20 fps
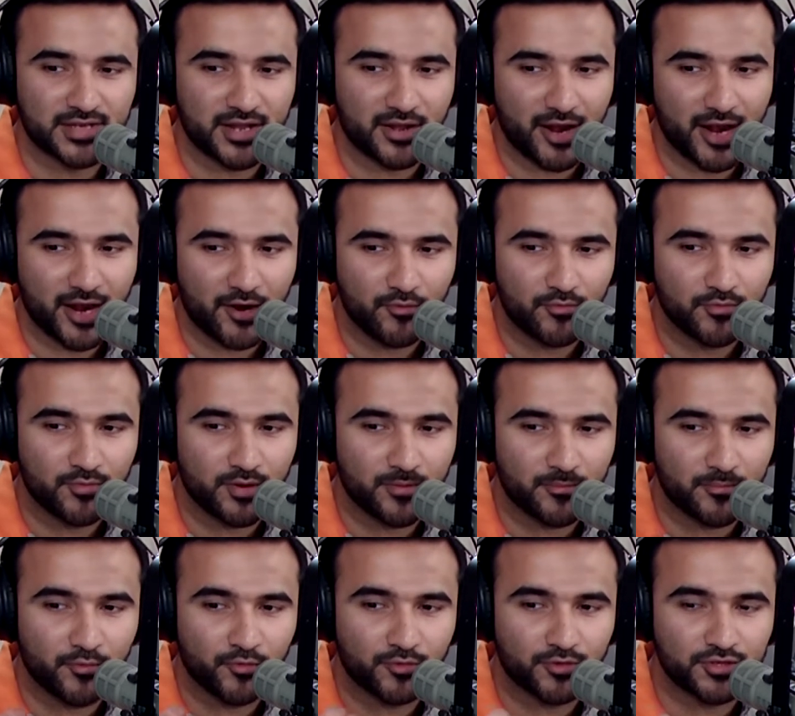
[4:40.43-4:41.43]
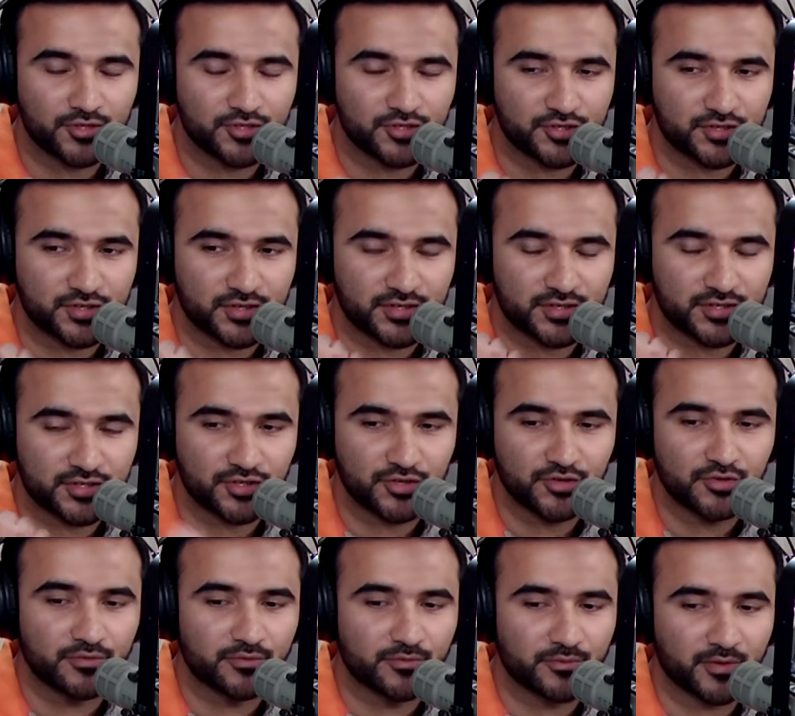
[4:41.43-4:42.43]
Now, how important do
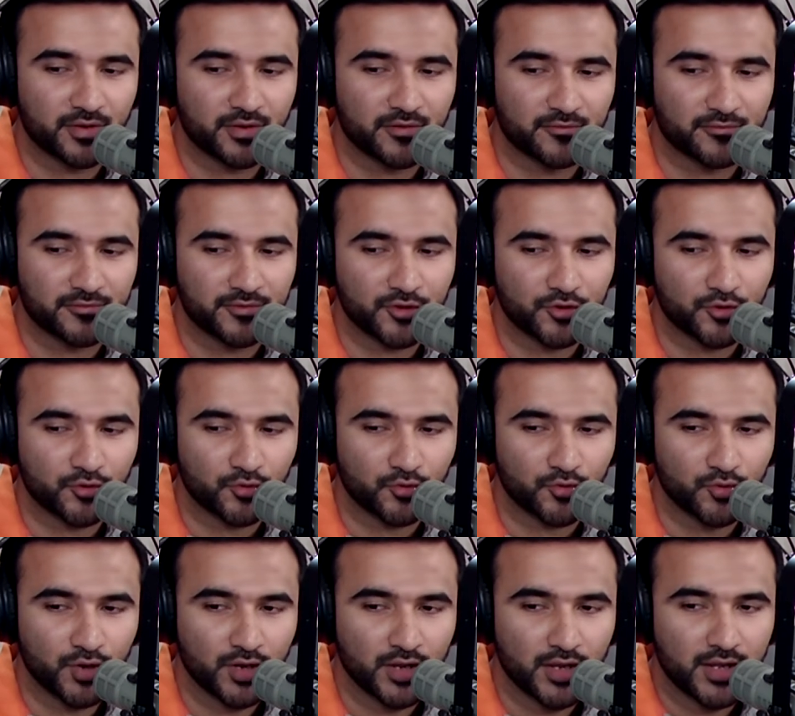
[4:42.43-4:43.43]
you view